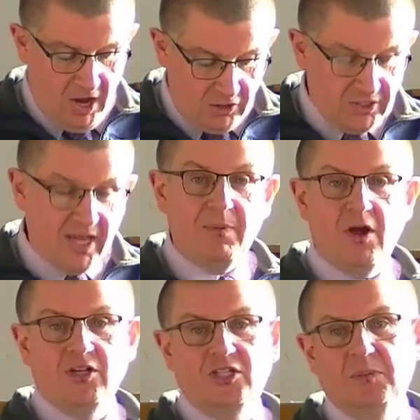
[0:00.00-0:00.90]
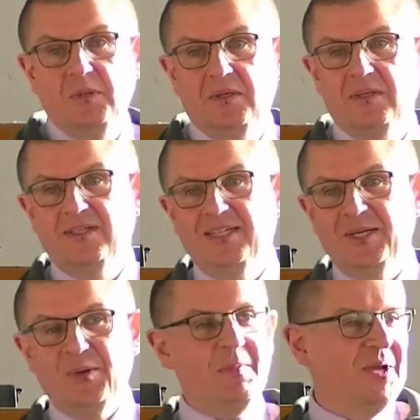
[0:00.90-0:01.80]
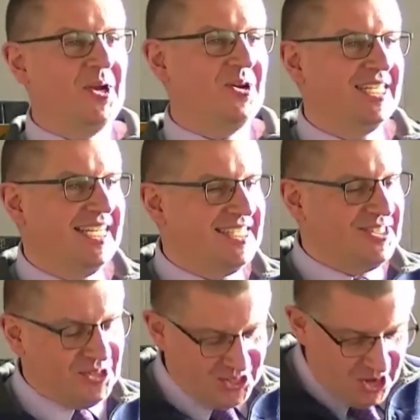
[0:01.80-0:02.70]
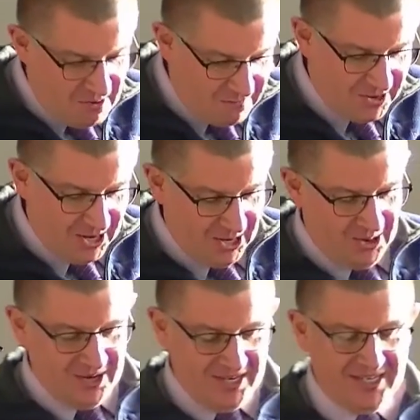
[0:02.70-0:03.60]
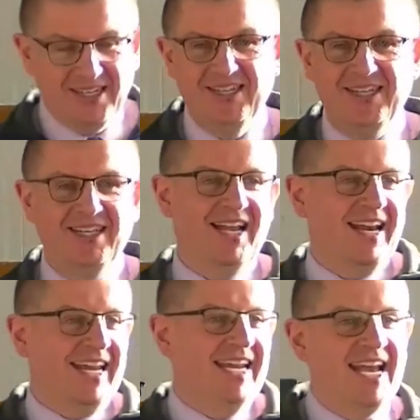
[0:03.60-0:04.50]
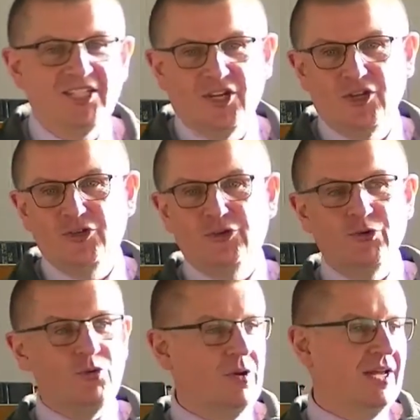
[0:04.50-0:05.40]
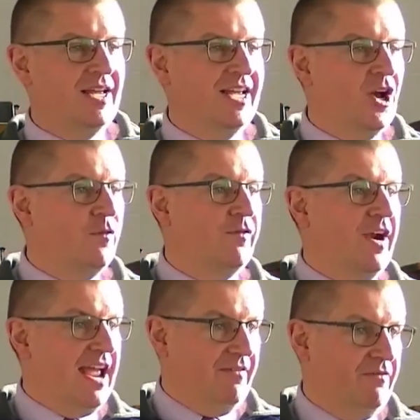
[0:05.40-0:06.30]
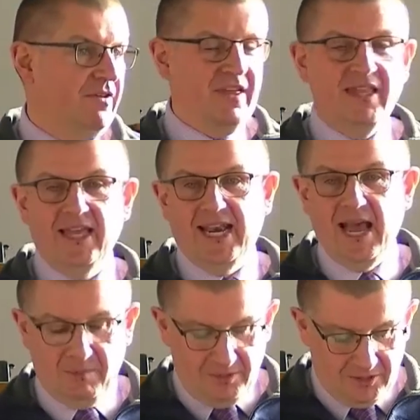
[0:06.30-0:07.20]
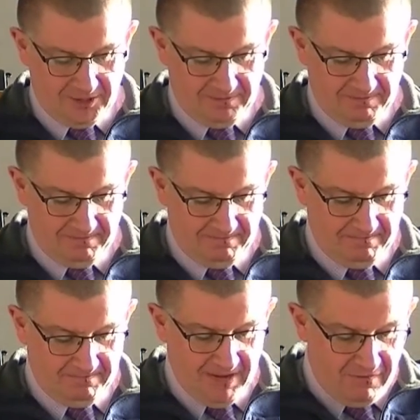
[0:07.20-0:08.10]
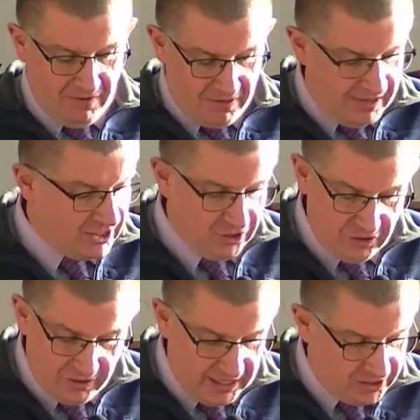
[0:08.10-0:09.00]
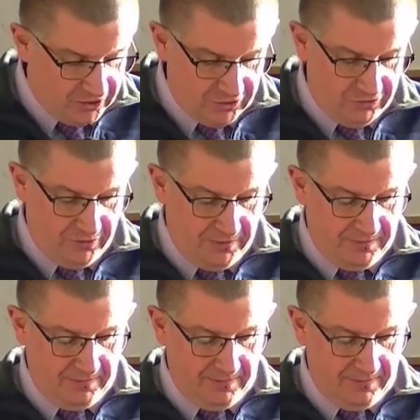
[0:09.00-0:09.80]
How is that possible? Well, because he's the sovereign Lord and he has control over everything that happens. Everything is under his control.